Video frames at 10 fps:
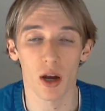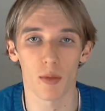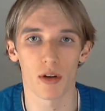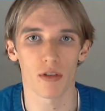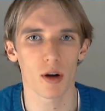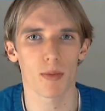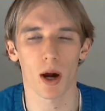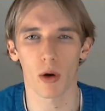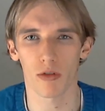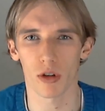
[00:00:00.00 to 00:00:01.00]
They're very
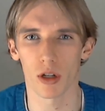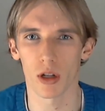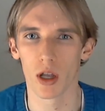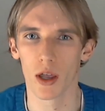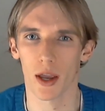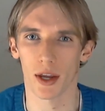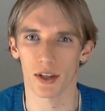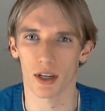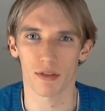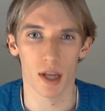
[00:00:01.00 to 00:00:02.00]
powerful
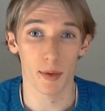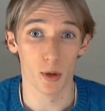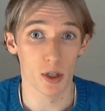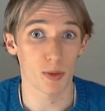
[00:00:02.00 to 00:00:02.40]
anti-inflammatories,